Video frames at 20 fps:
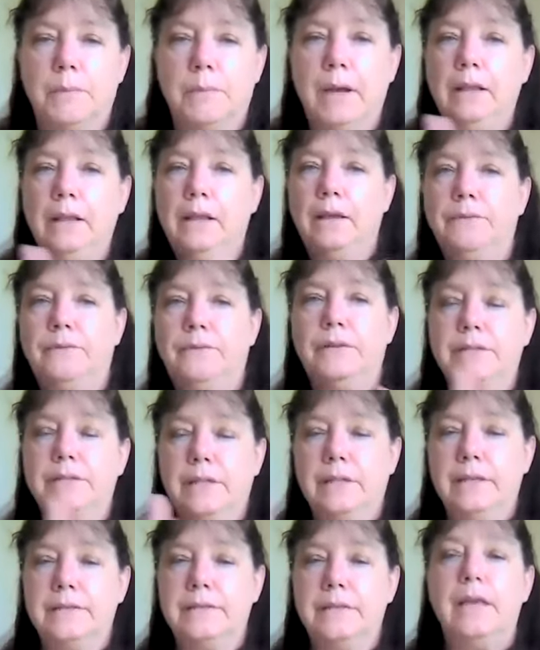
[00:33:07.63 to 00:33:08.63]
my life into
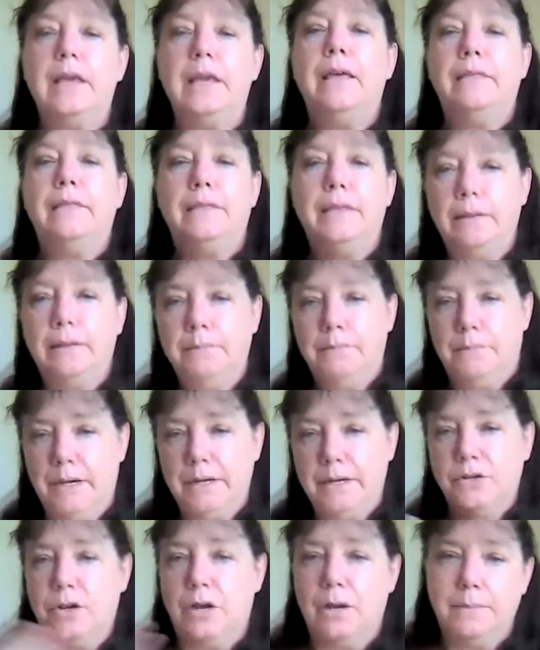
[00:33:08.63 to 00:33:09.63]
this, then
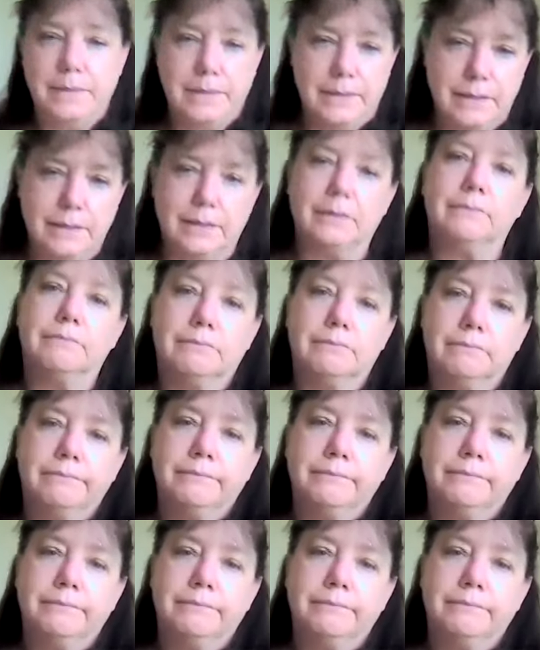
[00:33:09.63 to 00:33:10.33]
my job is done.